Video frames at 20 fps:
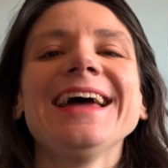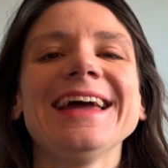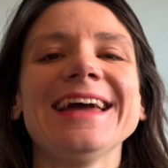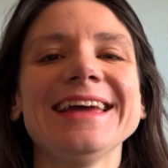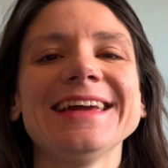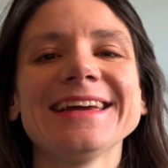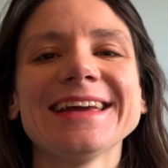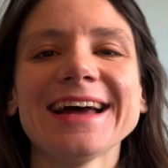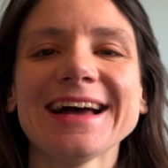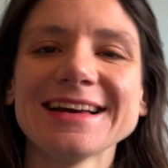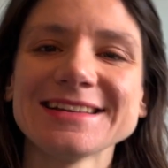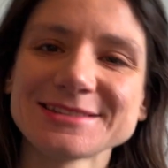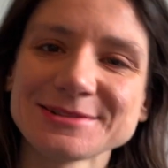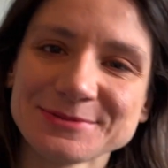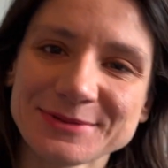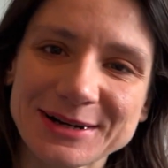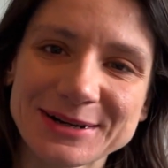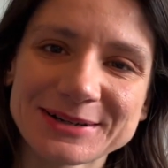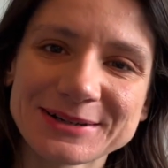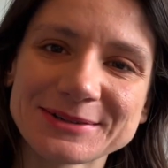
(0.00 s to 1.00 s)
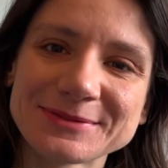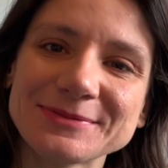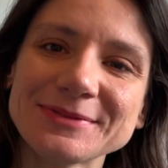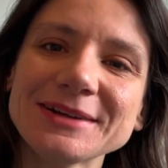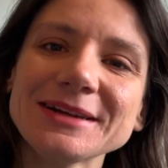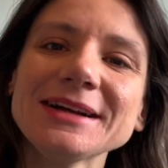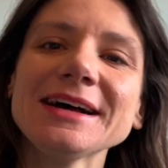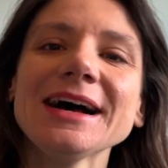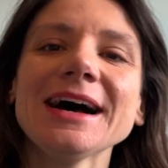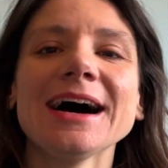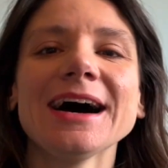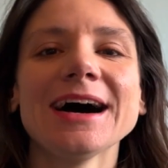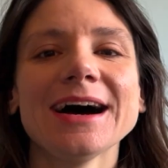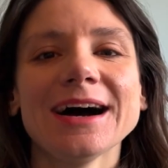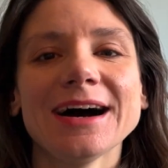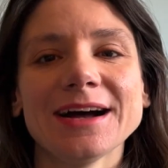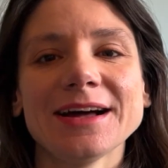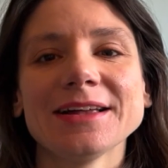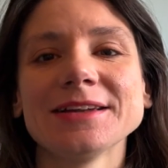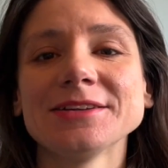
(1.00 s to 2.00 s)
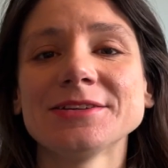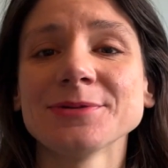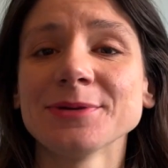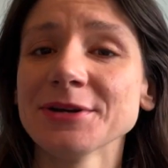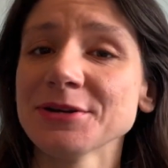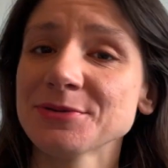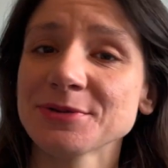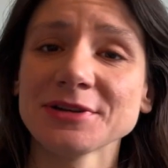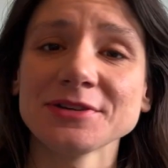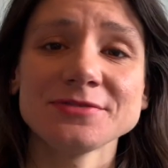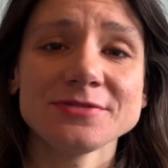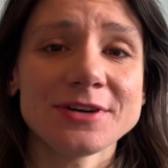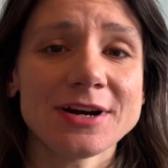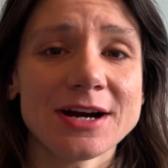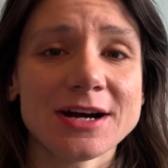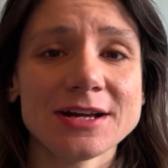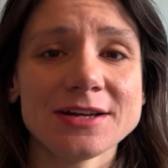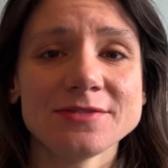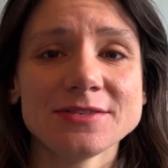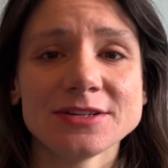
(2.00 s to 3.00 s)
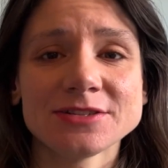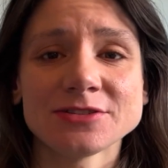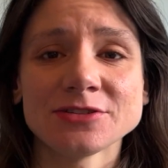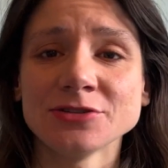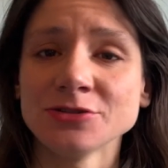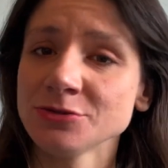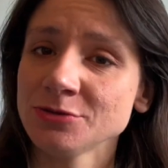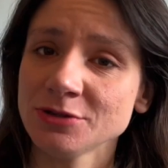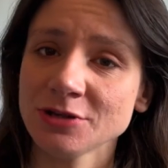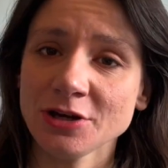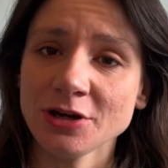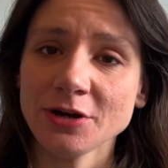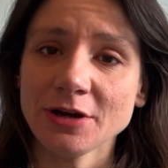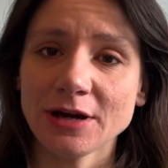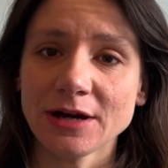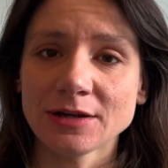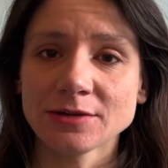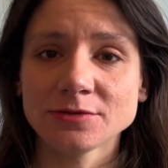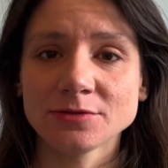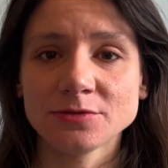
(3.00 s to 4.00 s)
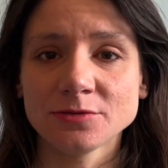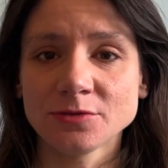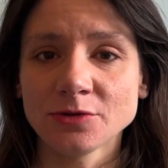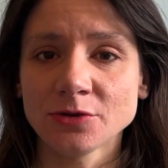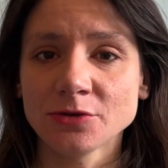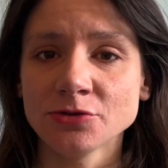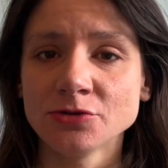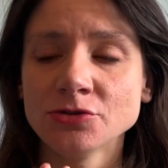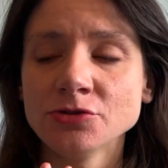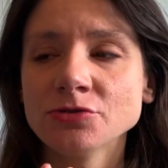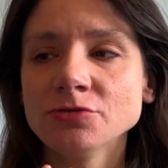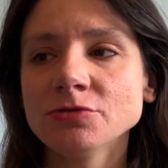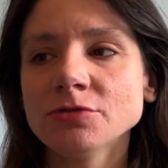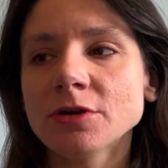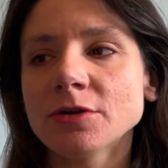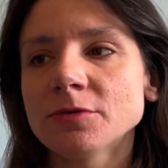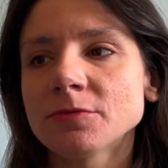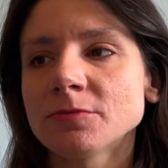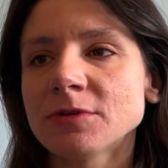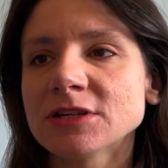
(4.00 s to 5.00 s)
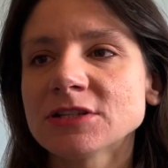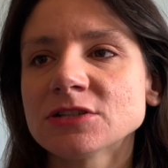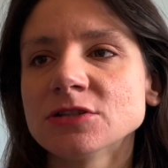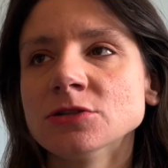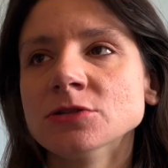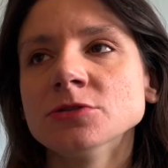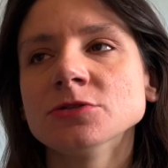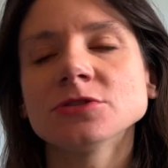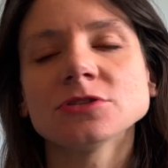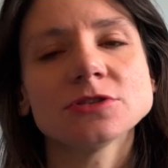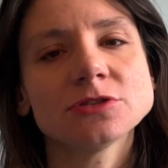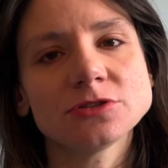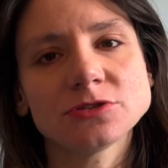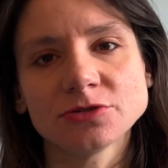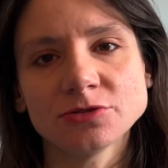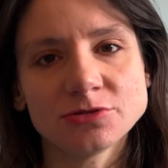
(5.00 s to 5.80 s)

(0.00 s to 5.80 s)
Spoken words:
Hey guys and welcome. 2025 is a new year and we've got new resolutions,